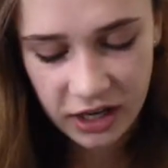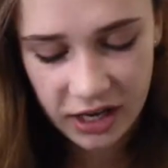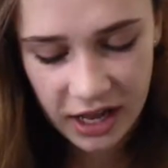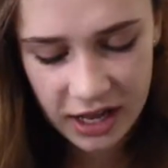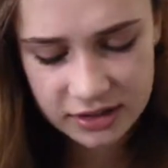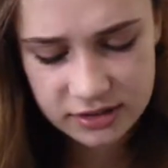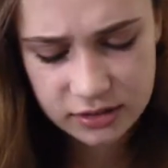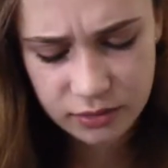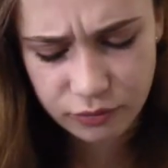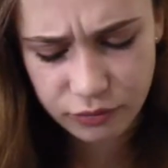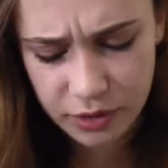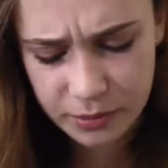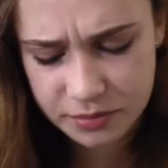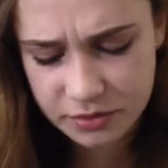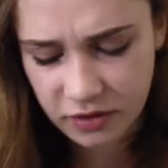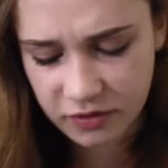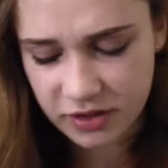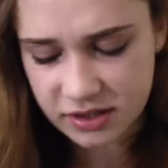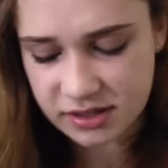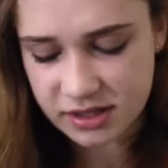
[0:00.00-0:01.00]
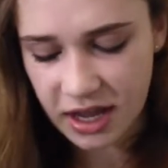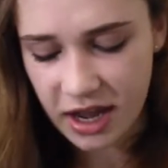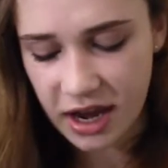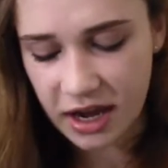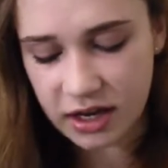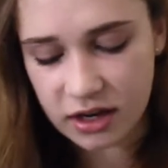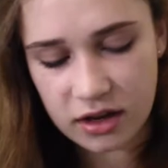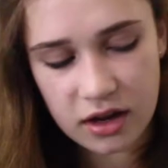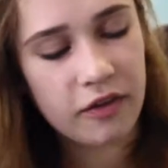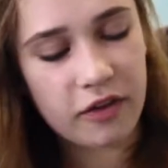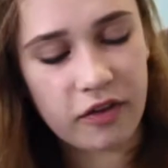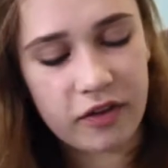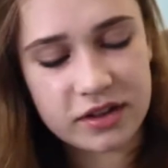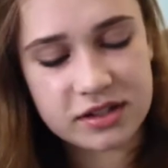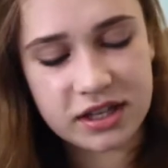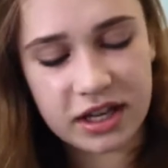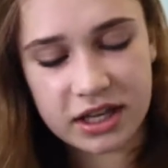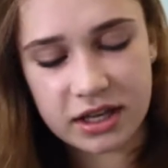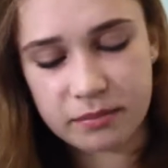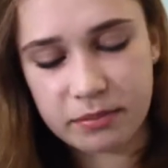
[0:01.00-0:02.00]
and it has some rips on the side. And then the
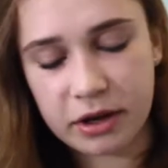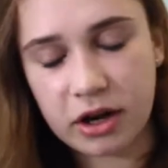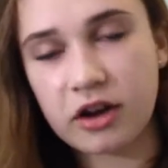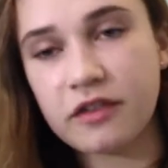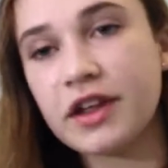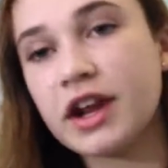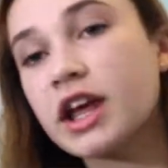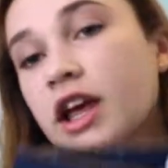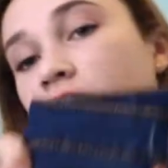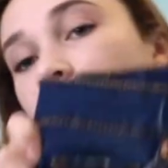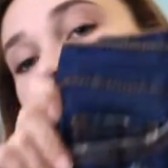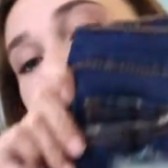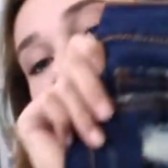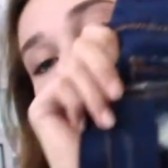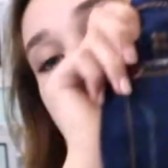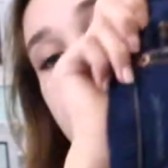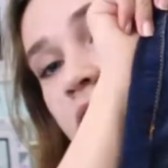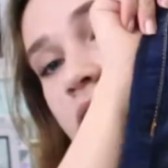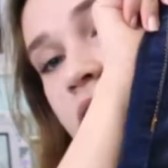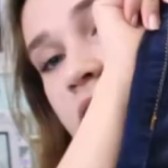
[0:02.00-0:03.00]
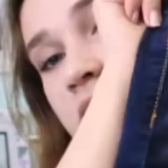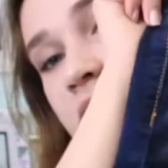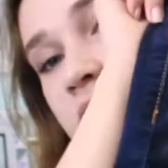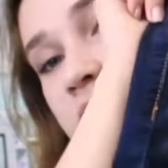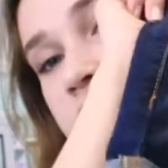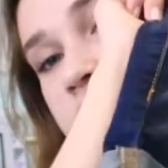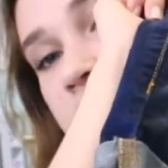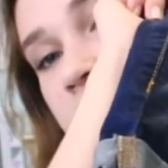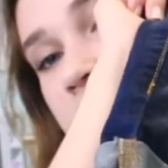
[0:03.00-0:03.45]
second pair that I got are these.